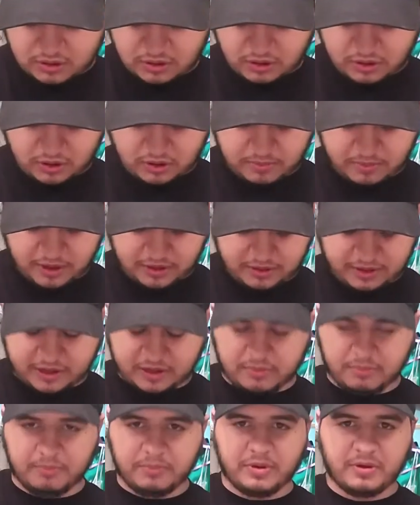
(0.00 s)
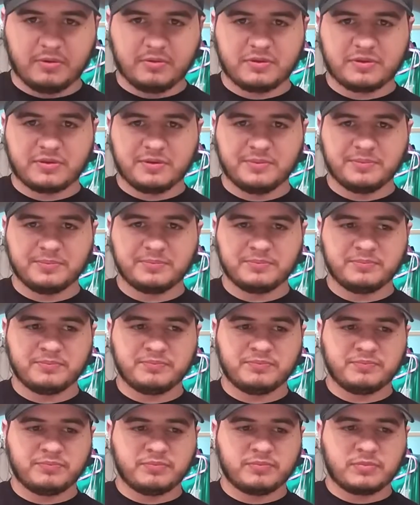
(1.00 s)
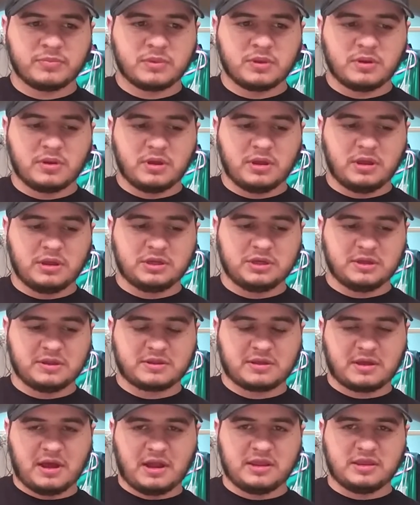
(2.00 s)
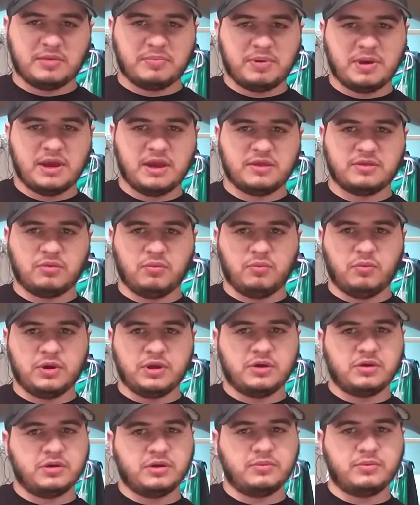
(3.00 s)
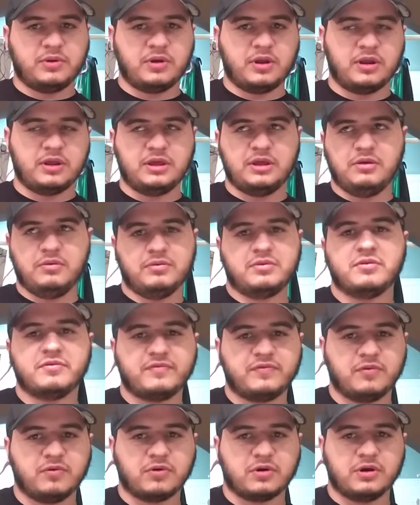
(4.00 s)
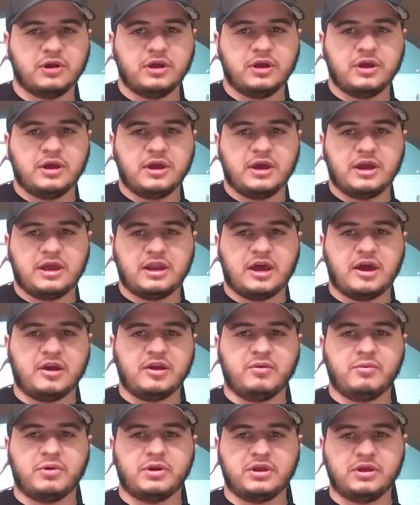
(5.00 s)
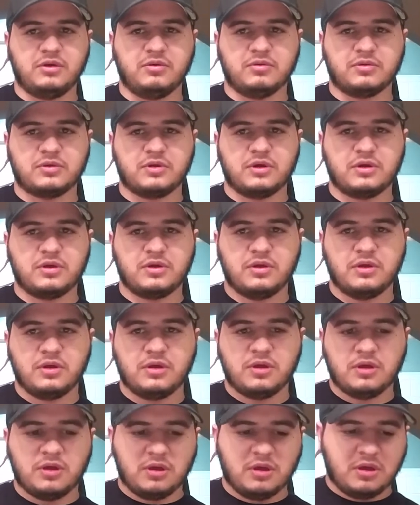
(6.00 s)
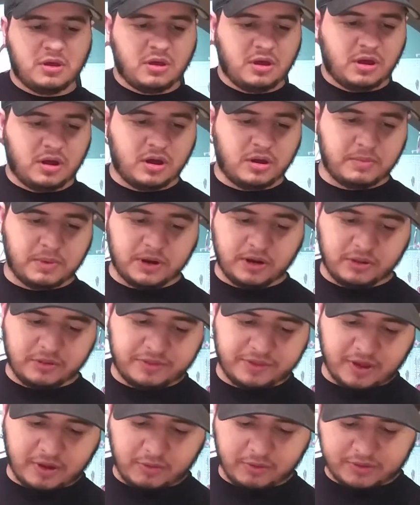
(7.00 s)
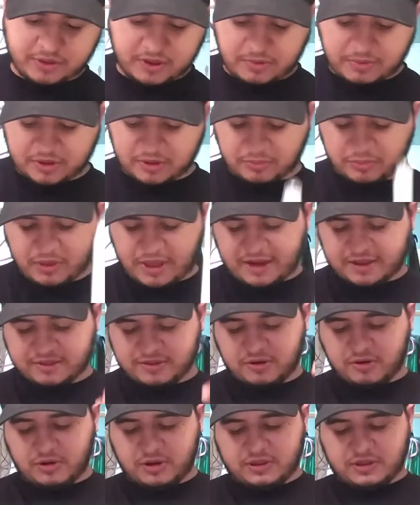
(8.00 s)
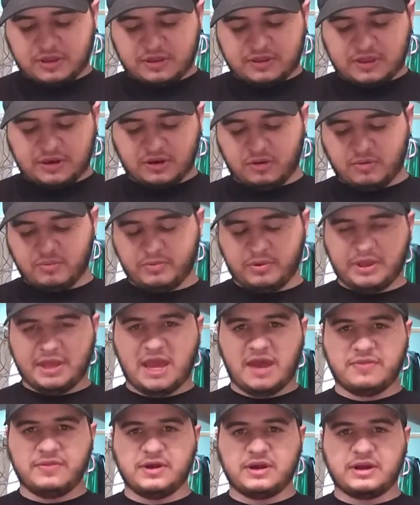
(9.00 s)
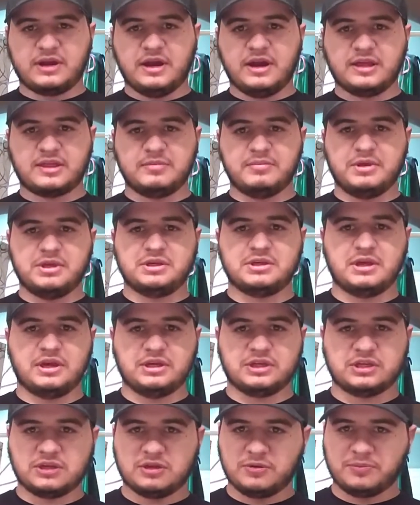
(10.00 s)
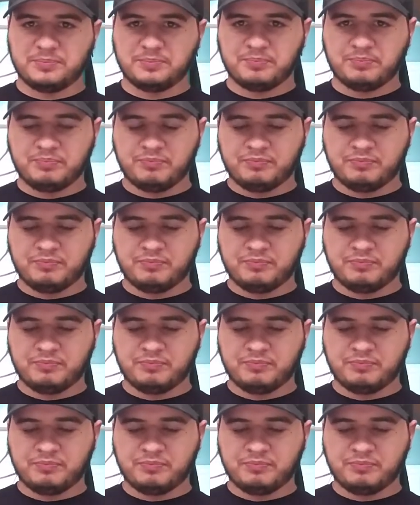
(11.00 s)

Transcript: I like them both. It just kind of depends on what you're going to use it for and how you want to use it. Another thing I will say about the Black Series is they don't really have that customization.